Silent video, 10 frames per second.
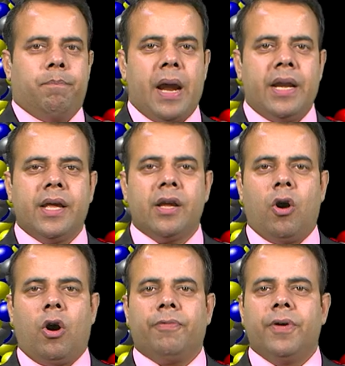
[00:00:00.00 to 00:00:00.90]
Binding
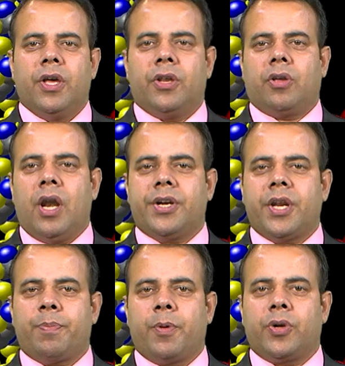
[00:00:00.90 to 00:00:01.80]
of
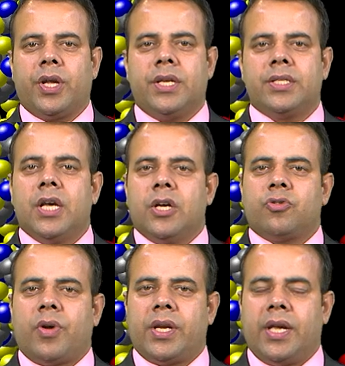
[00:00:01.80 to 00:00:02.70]
regulatory proteins
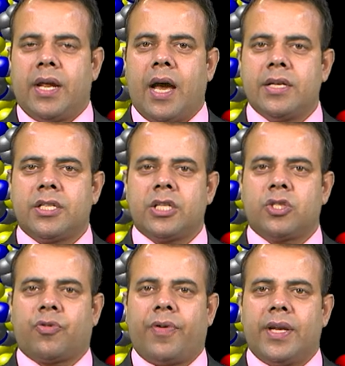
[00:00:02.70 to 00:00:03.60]
to an enhancer
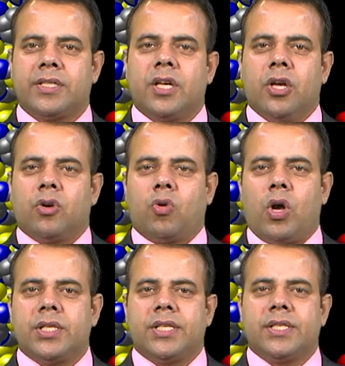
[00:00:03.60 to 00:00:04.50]
sequence
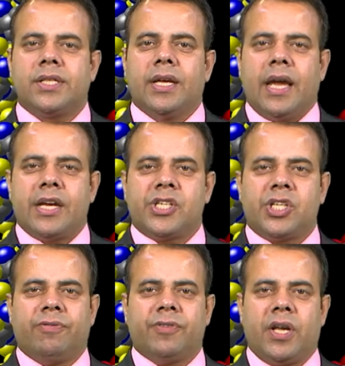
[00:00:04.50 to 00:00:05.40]
causes a
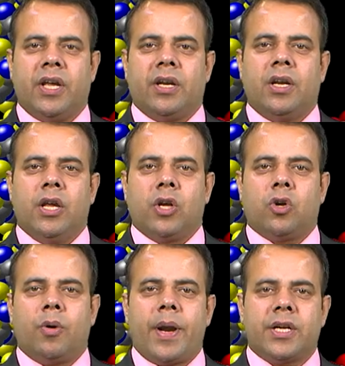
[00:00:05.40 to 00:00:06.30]
shift in
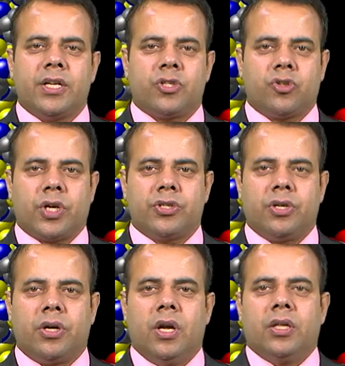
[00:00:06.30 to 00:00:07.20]
chromatin
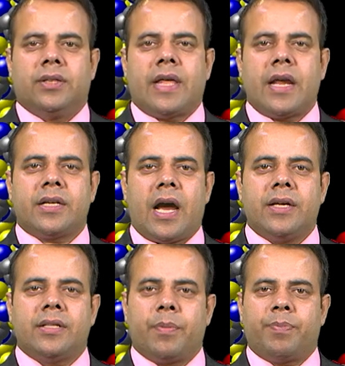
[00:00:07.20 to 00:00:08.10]
structure that
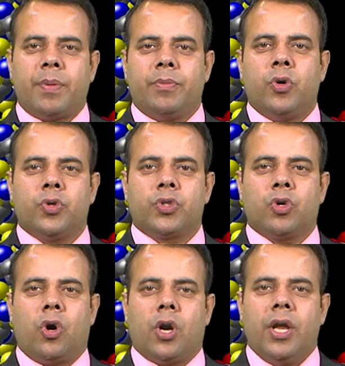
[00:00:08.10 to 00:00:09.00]
either promotes
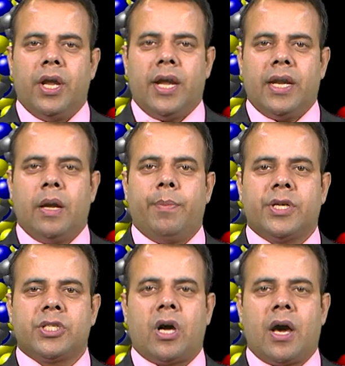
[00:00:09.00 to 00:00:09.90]
or
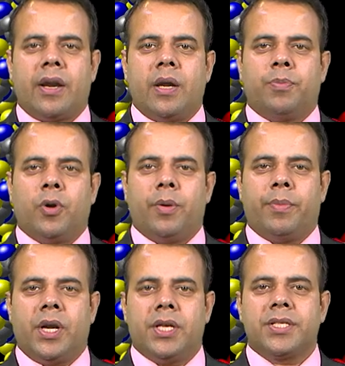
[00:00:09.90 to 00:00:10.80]
inhibits RNA
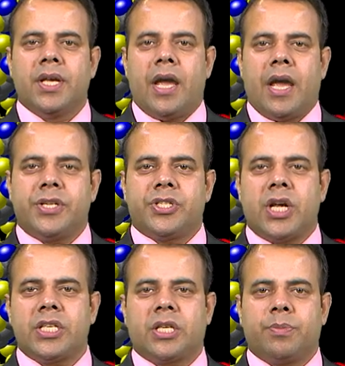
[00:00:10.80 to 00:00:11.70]
polymerase and
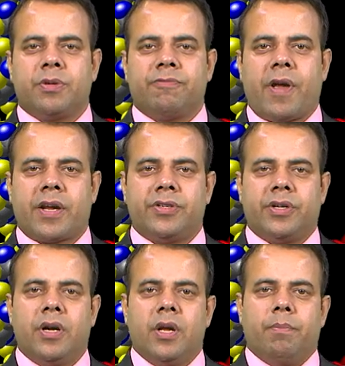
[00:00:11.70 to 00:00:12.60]
transcription
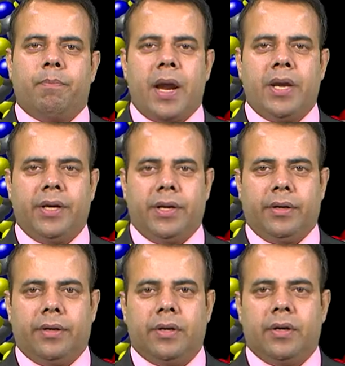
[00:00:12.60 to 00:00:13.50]
factor binding.